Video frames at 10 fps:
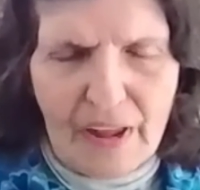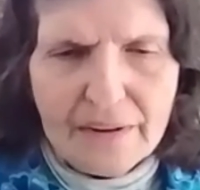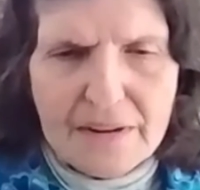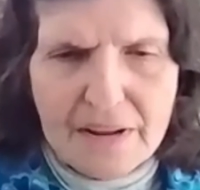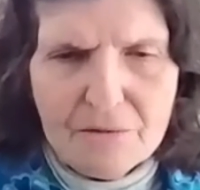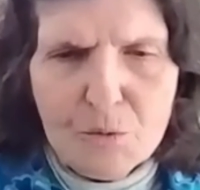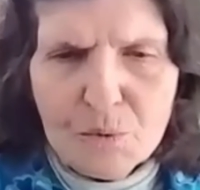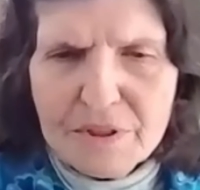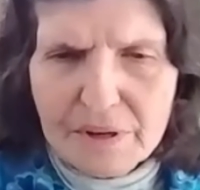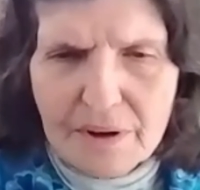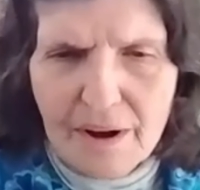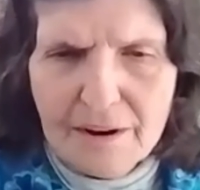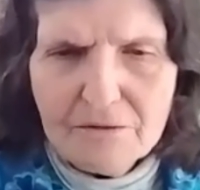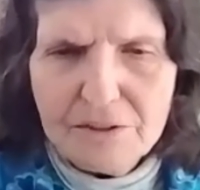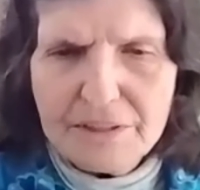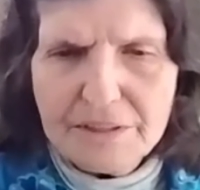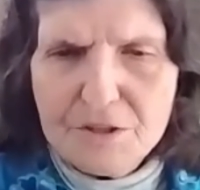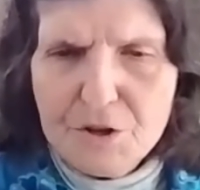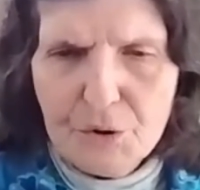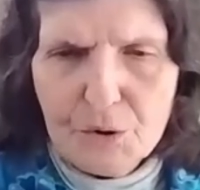And even when the conflict
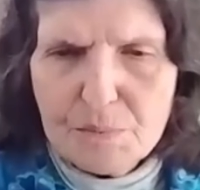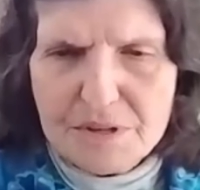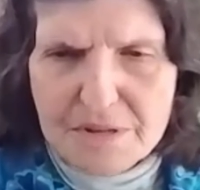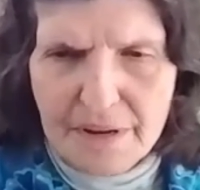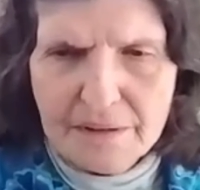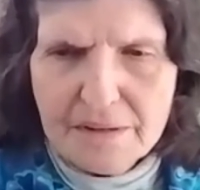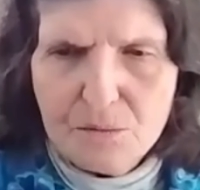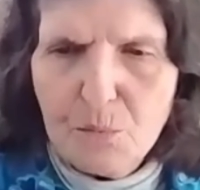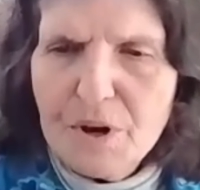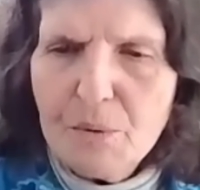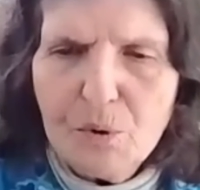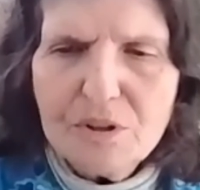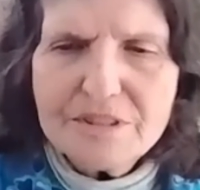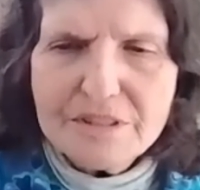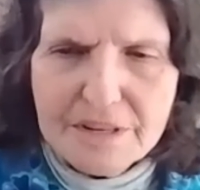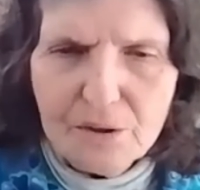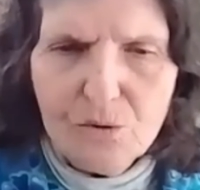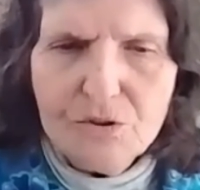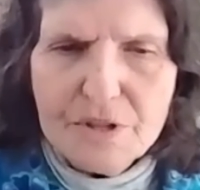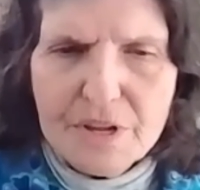in Europe is ended, we will
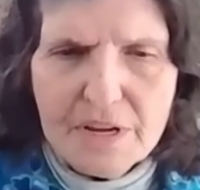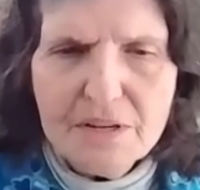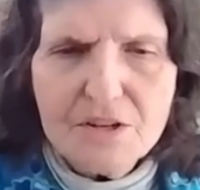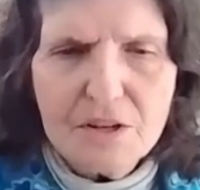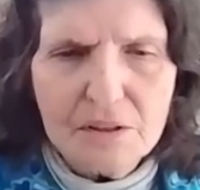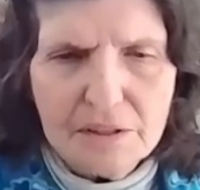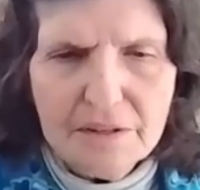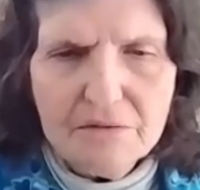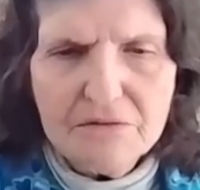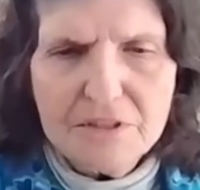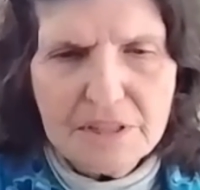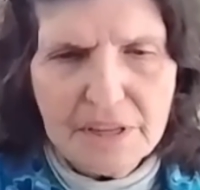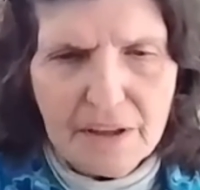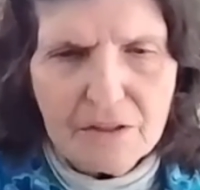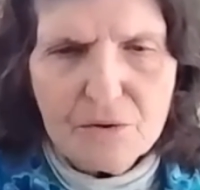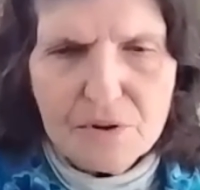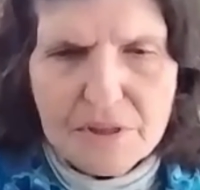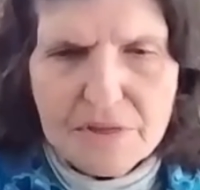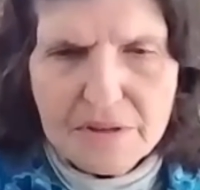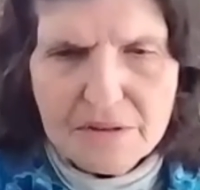still need to live together
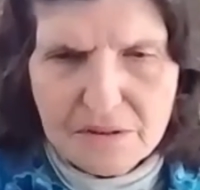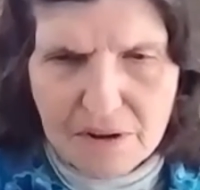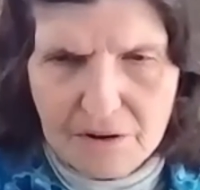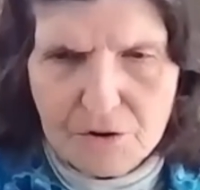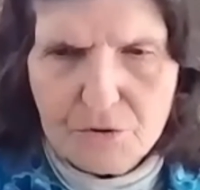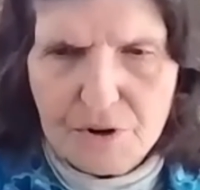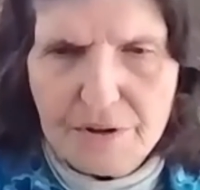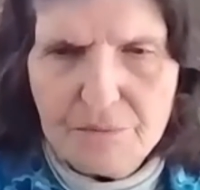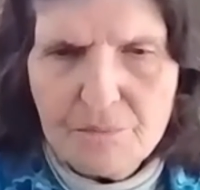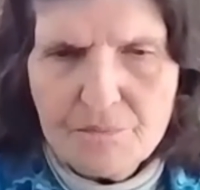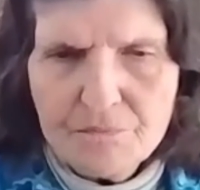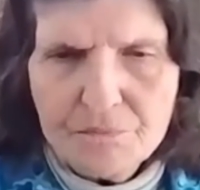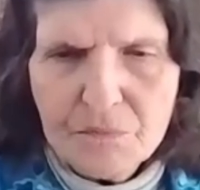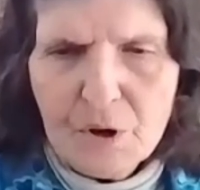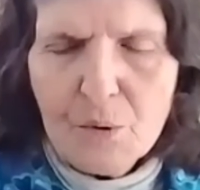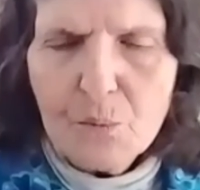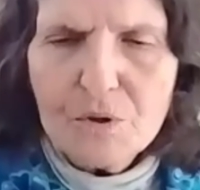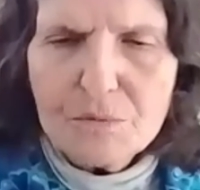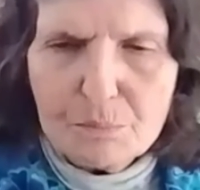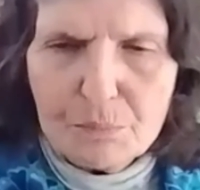in this country
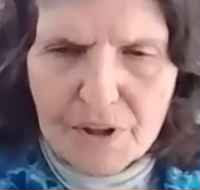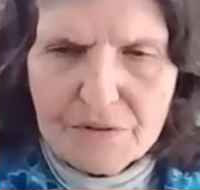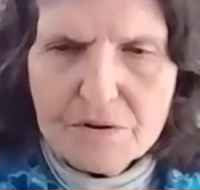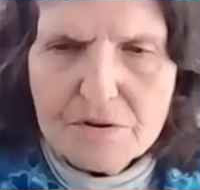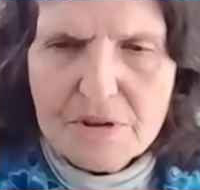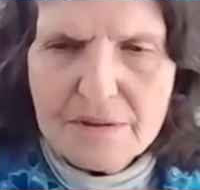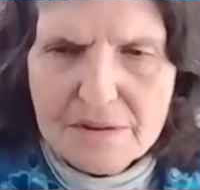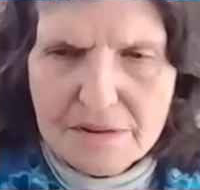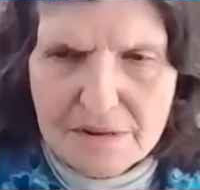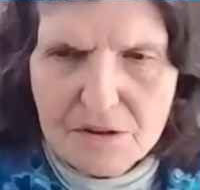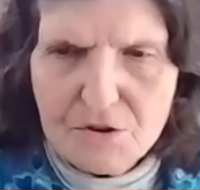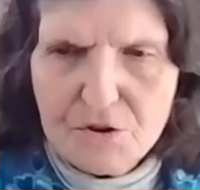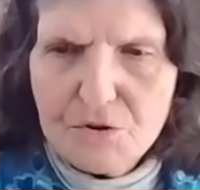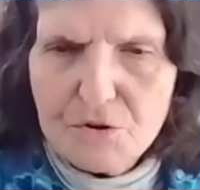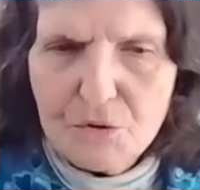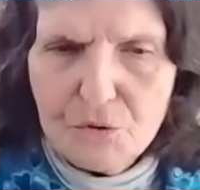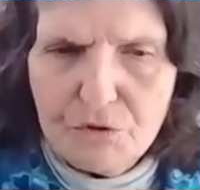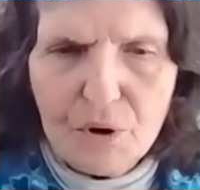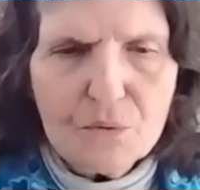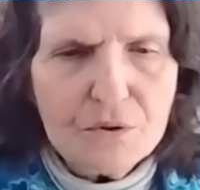with brothers and sisters who
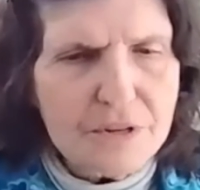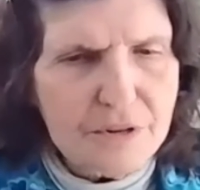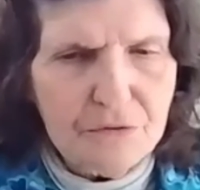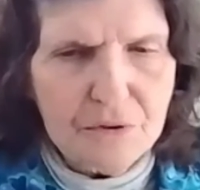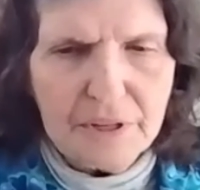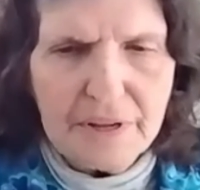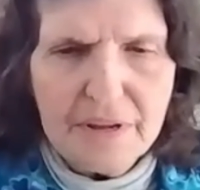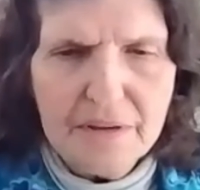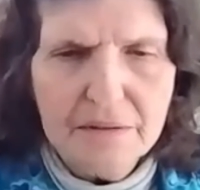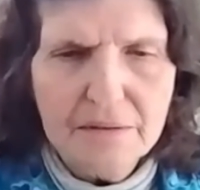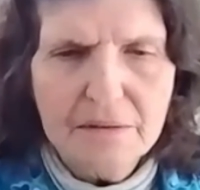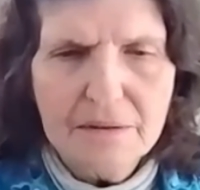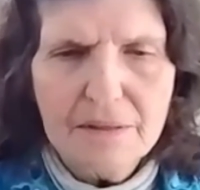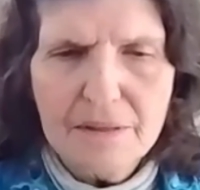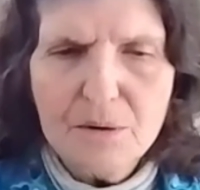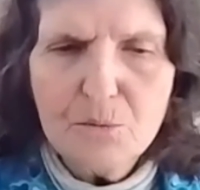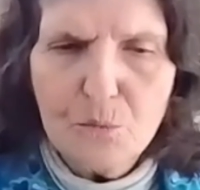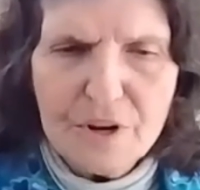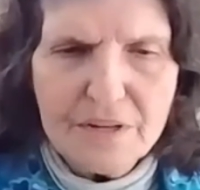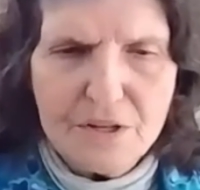vote differently than
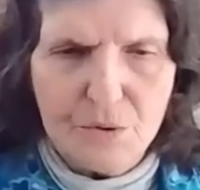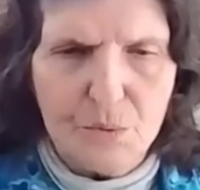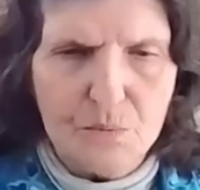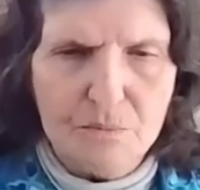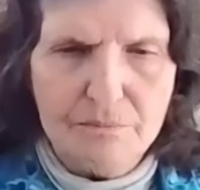we do.